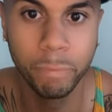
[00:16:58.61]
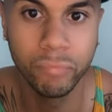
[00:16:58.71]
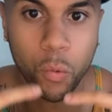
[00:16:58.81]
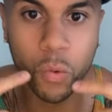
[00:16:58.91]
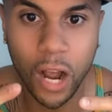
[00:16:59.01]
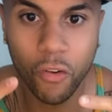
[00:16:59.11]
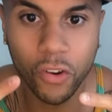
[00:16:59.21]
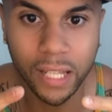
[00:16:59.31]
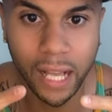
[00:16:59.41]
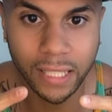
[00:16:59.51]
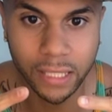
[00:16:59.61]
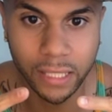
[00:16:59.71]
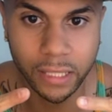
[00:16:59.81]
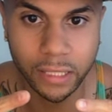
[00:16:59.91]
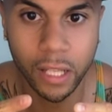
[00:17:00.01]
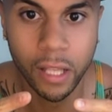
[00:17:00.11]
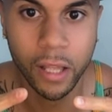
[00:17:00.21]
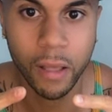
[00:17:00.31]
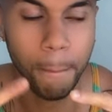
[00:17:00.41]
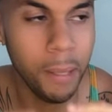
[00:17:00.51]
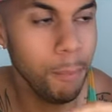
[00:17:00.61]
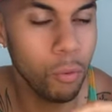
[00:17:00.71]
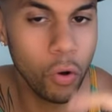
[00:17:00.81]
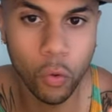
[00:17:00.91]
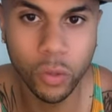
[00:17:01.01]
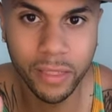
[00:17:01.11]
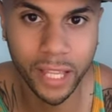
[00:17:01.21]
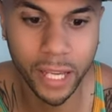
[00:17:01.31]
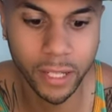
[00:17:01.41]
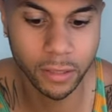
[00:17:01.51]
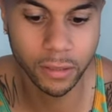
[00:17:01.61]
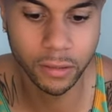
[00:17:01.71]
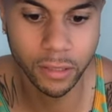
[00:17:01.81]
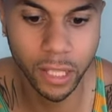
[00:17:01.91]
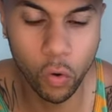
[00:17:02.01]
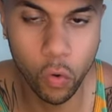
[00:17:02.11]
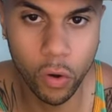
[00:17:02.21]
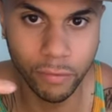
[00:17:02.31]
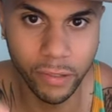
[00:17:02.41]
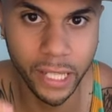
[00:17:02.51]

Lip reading: And what I realized is people only think that going vegan and